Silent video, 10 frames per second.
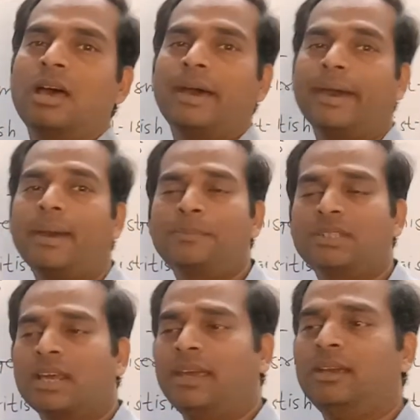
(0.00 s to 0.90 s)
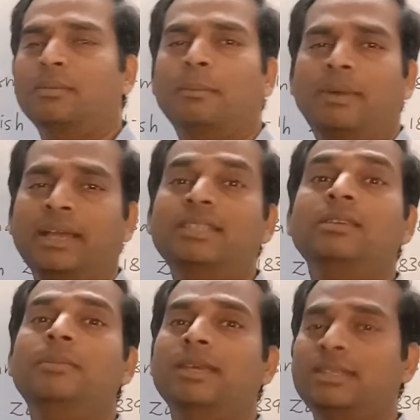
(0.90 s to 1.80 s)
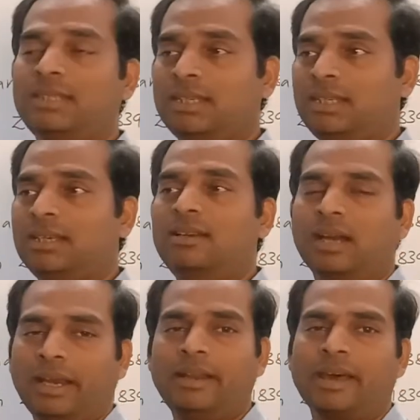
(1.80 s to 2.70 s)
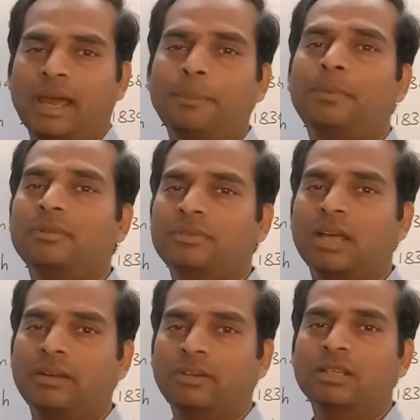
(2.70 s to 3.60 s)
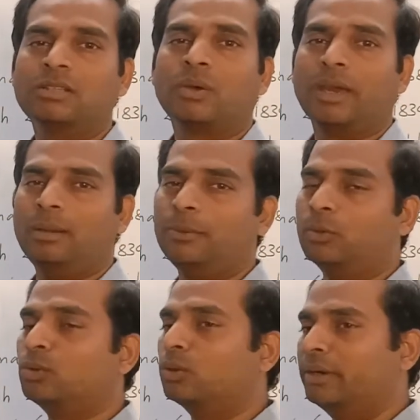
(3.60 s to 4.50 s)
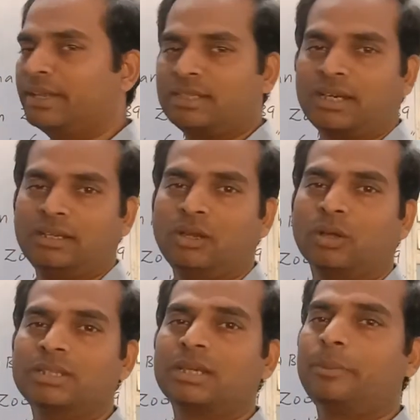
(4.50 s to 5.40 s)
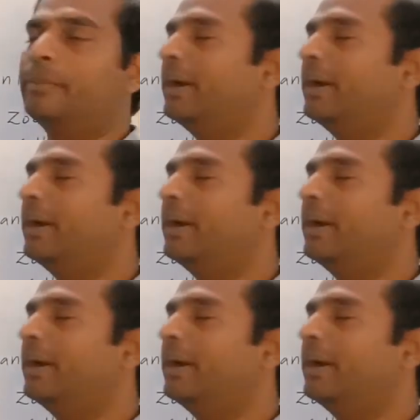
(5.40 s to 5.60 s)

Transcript: apps like My CBSE Guide app that will also help you to understand the concept